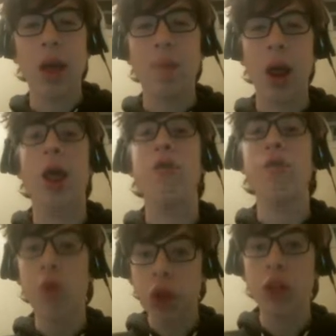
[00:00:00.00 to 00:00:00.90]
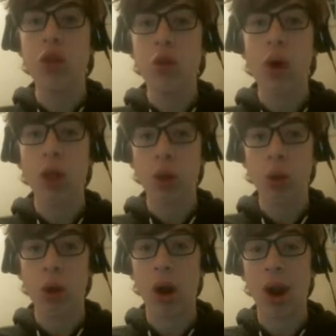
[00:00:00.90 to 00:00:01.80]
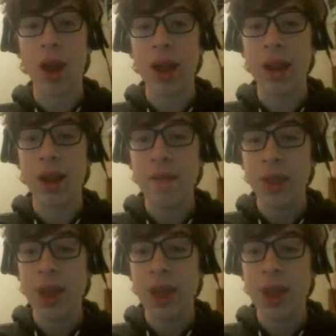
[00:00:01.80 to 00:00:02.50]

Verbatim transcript: But I really do want Sora, and